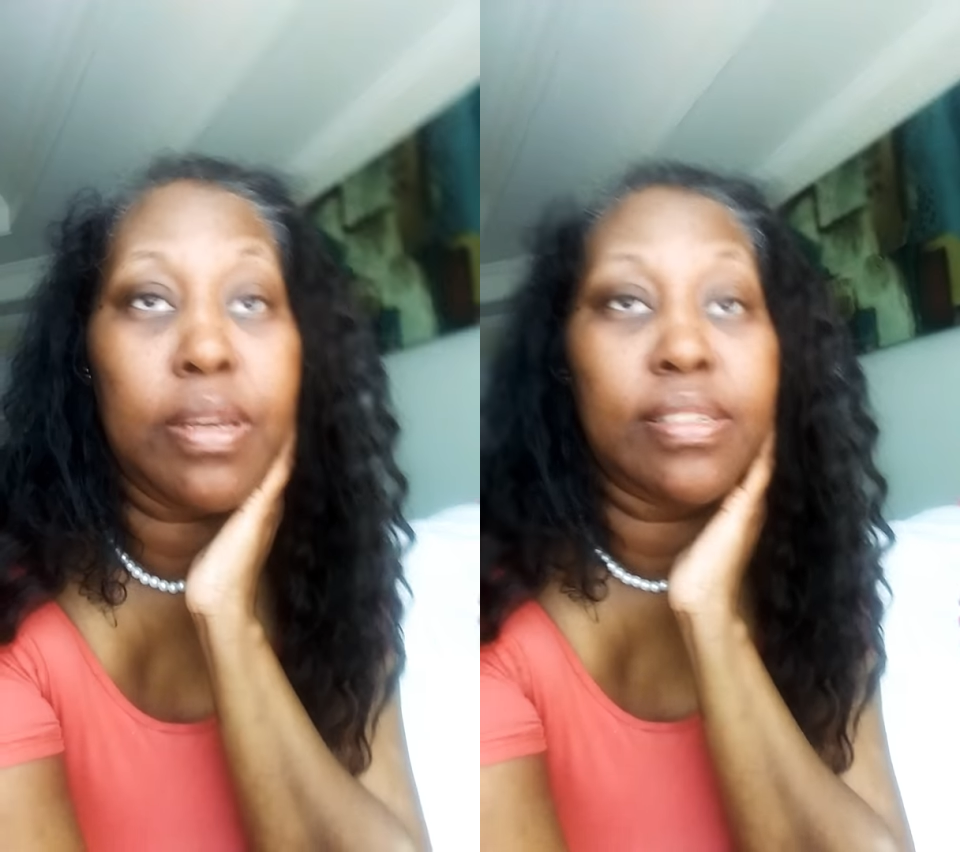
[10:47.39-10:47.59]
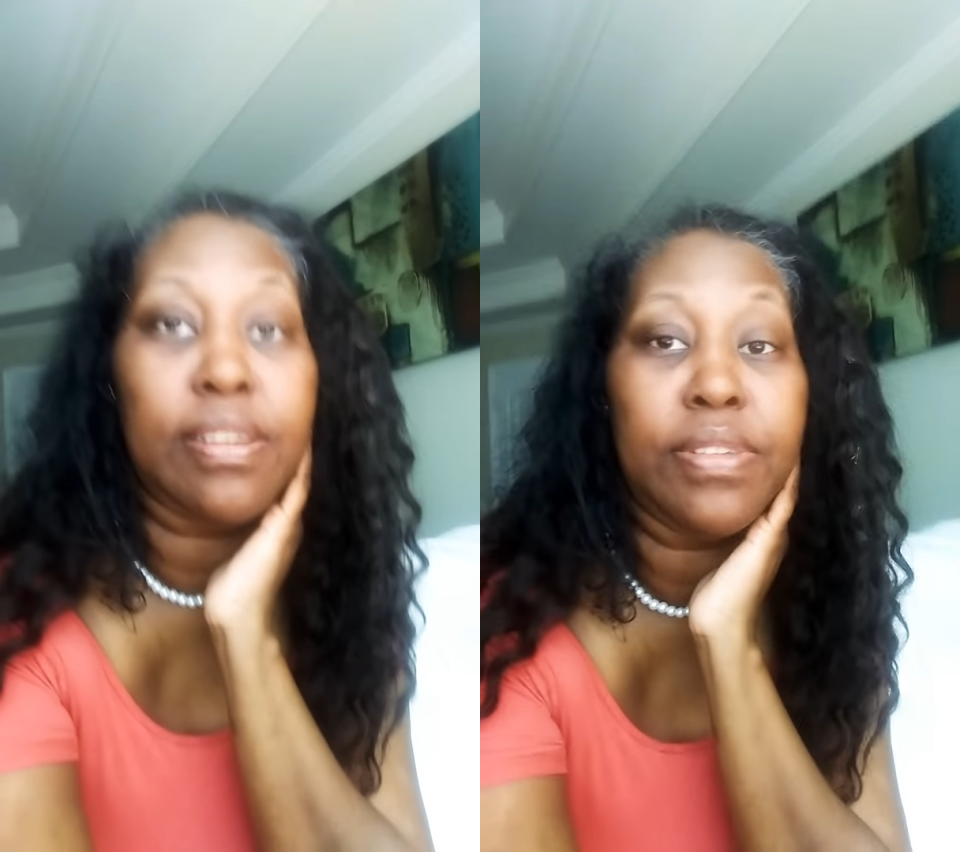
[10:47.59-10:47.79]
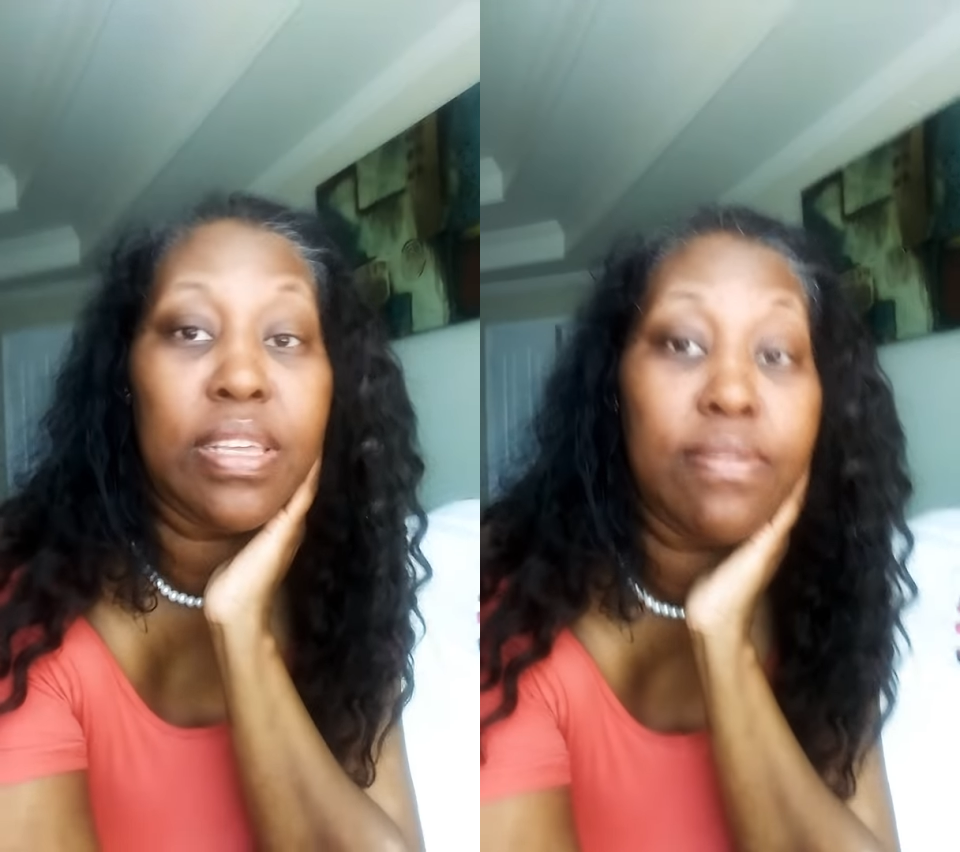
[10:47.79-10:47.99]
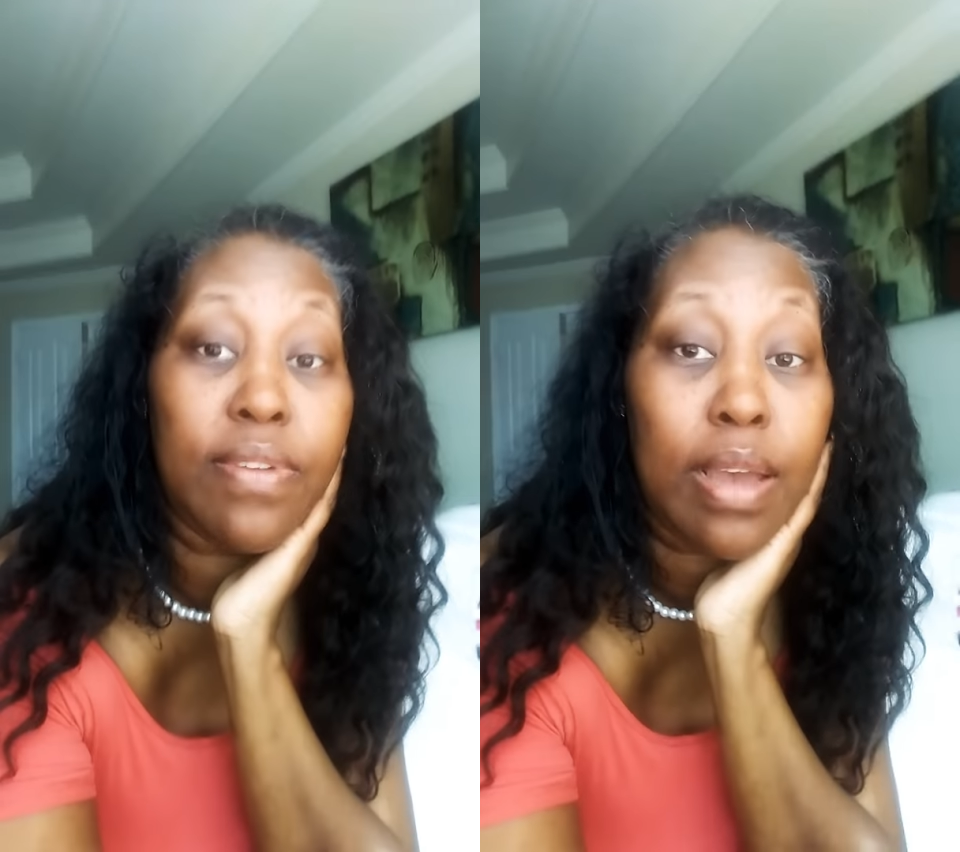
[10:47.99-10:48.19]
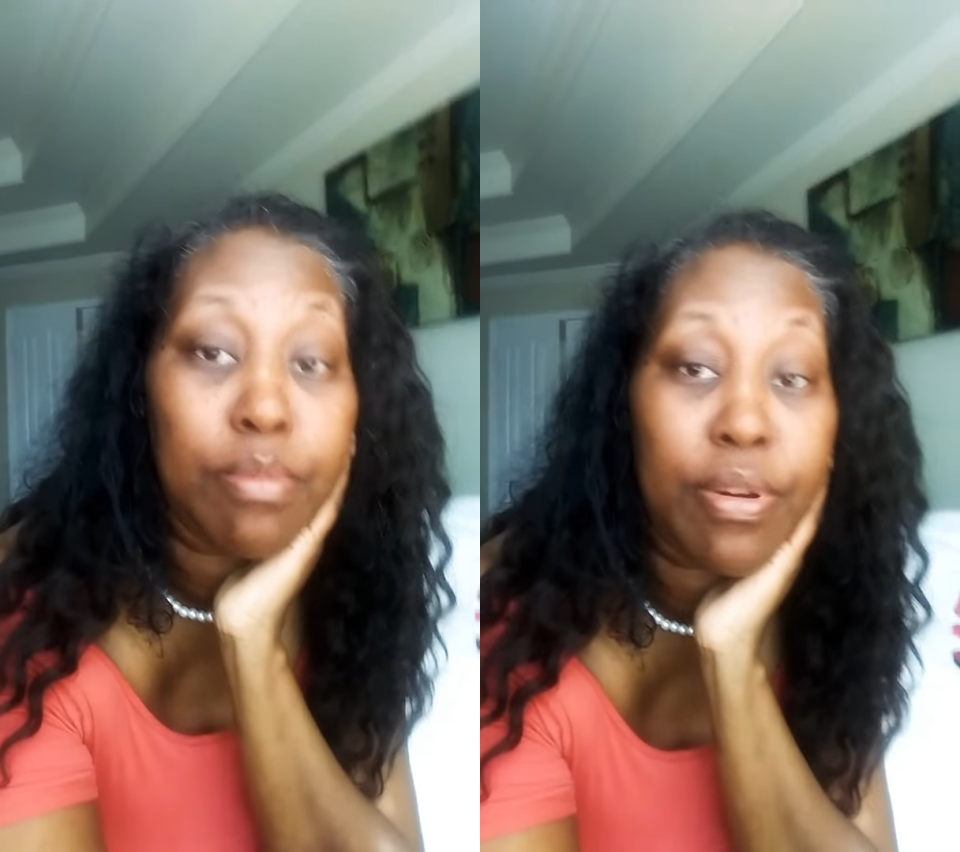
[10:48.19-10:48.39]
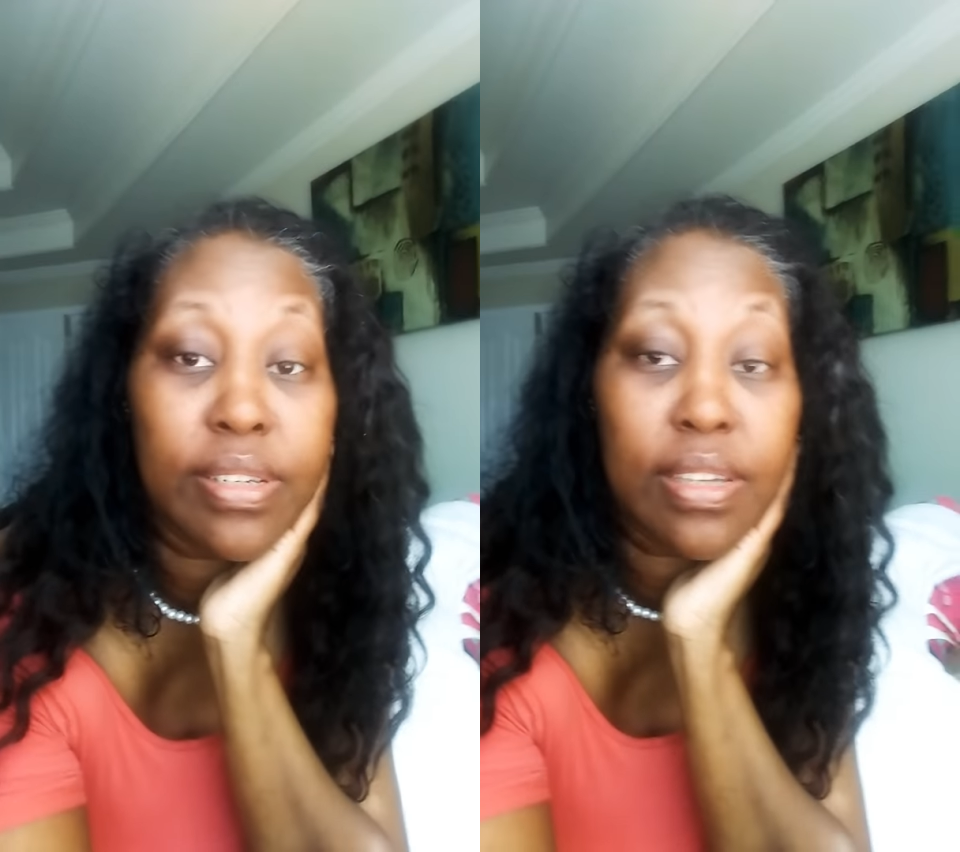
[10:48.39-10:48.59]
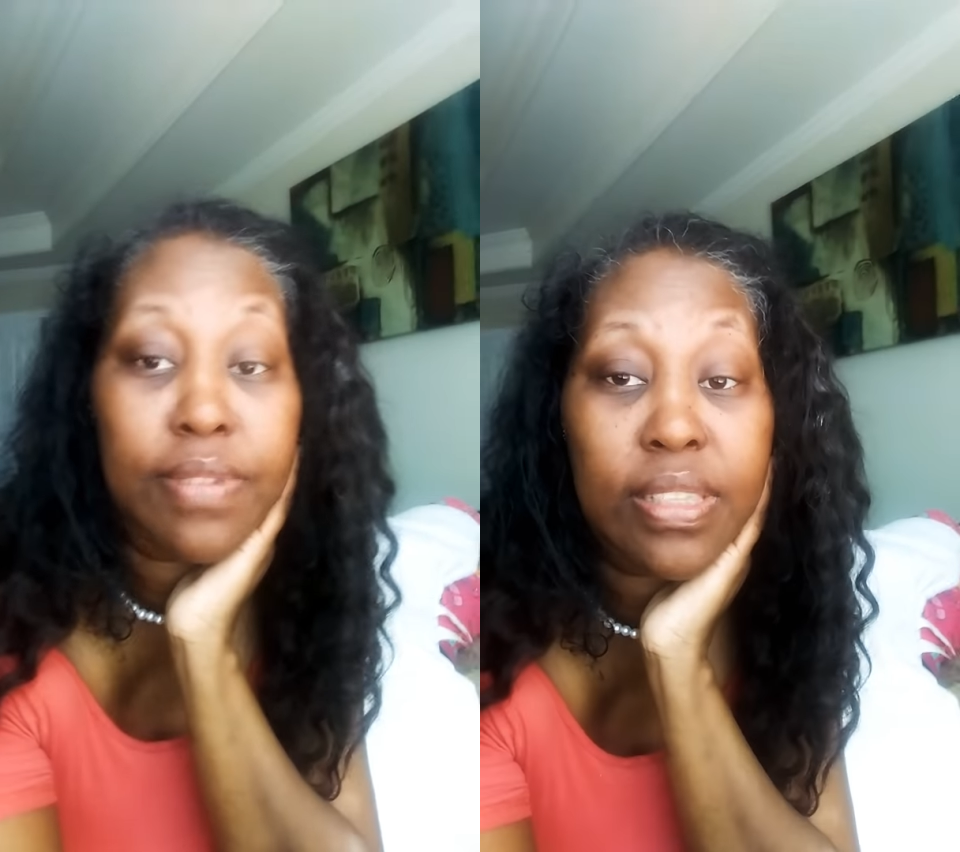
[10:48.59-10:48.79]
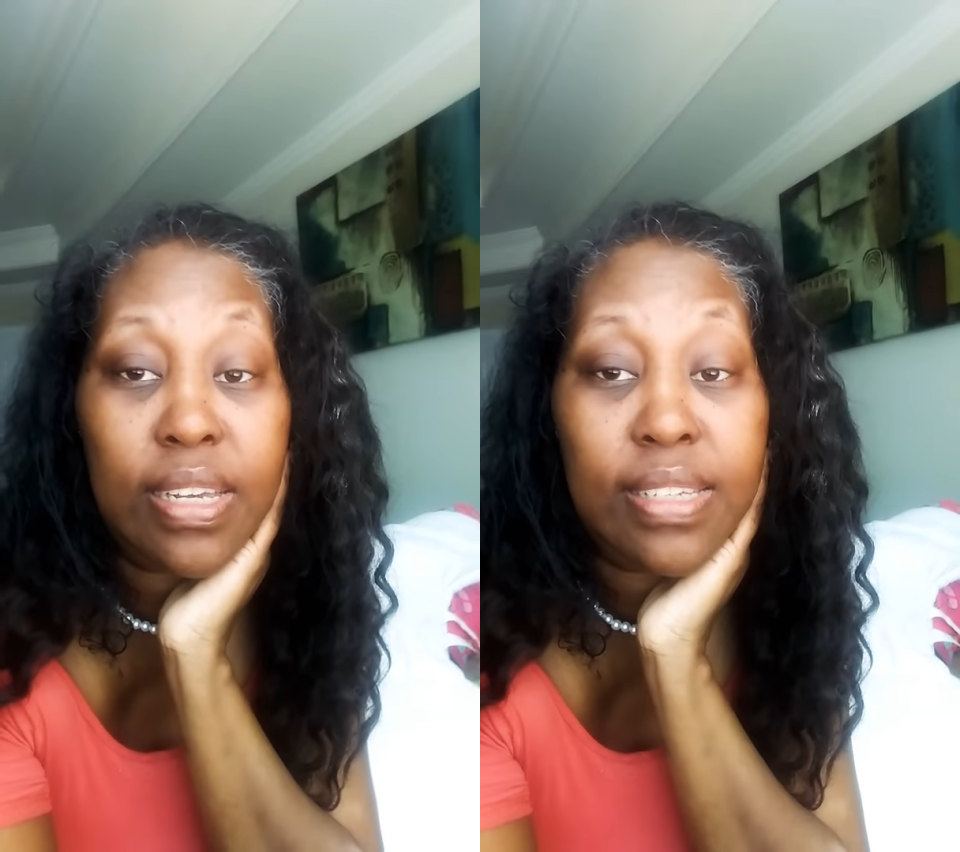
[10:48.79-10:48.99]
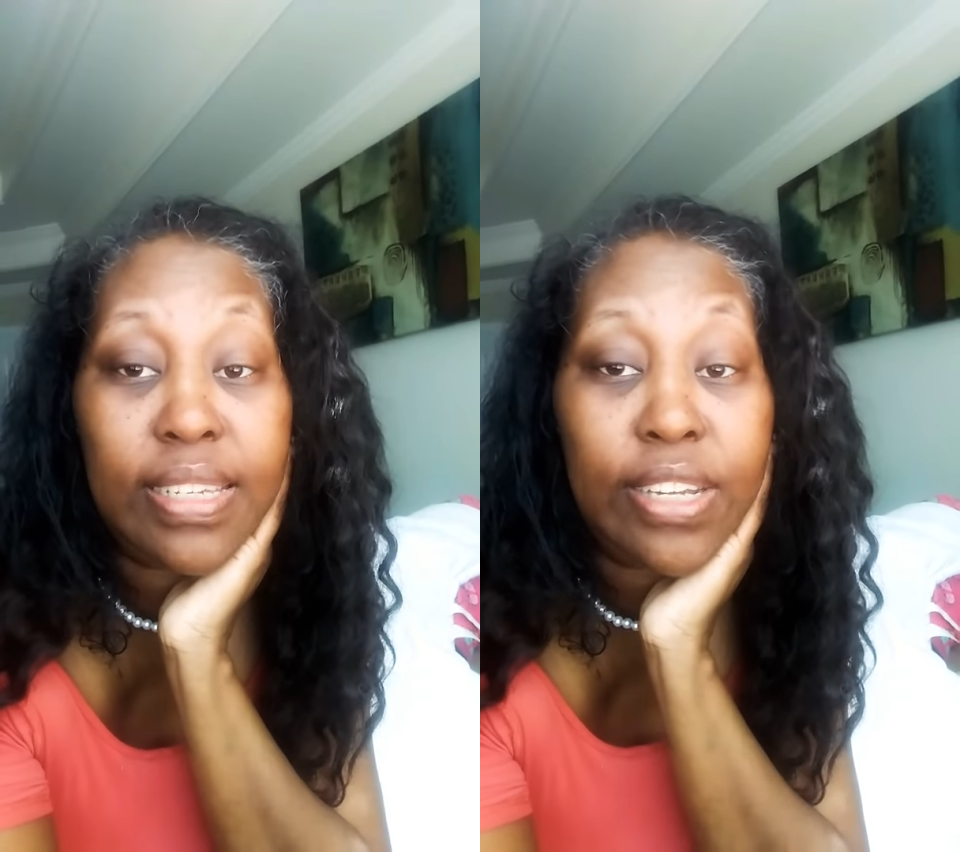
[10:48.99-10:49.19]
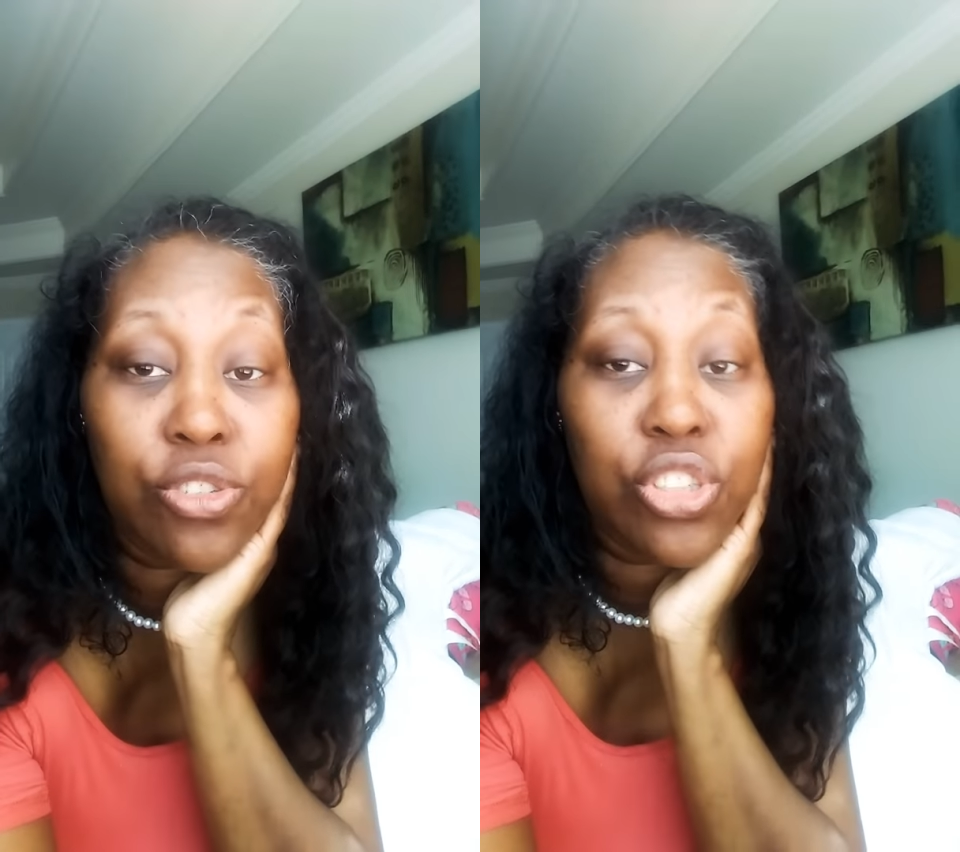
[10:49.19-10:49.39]
because everything vibrates, everything is
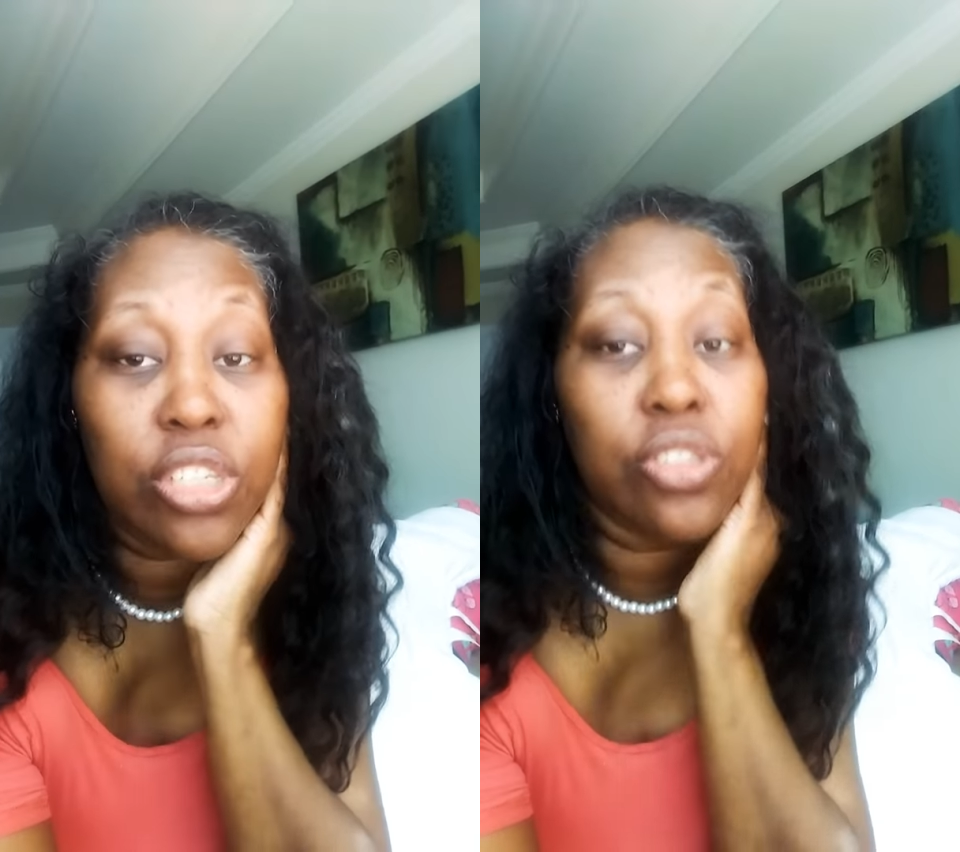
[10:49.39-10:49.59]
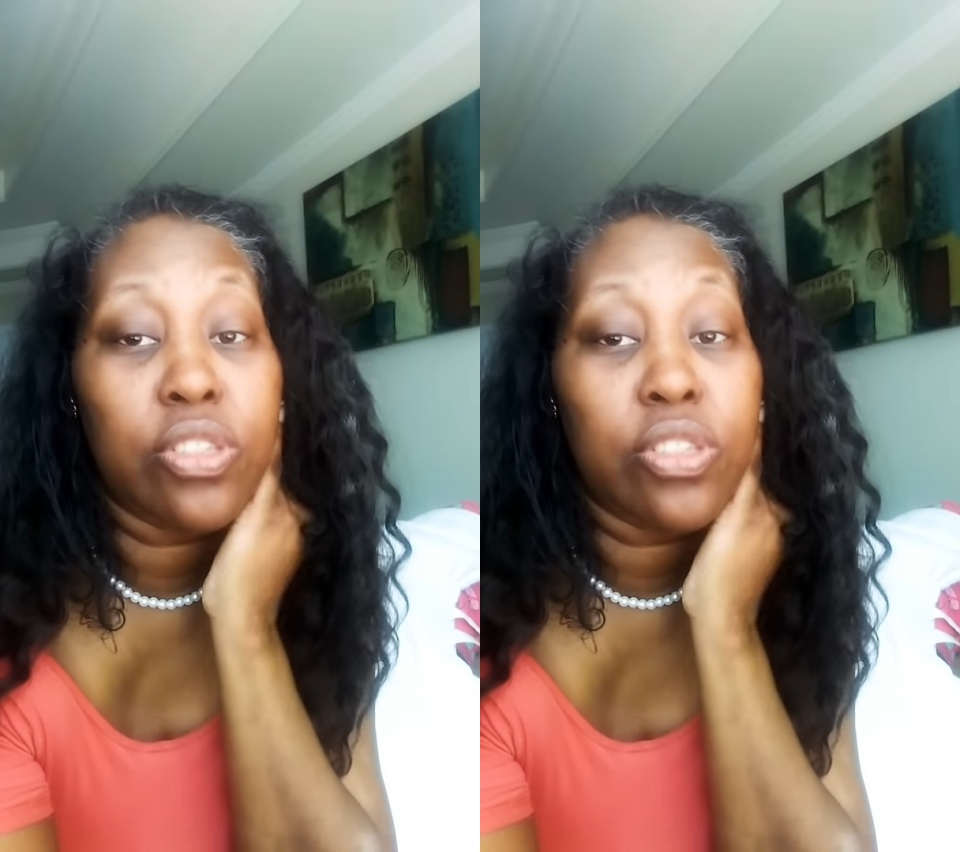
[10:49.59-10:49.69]
energy.